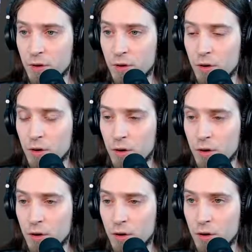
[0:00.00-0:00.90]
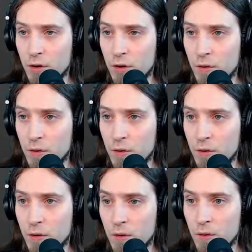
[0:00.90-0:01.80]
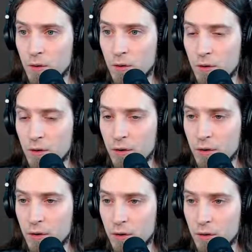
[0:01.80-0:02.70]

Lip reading: Linux operating system.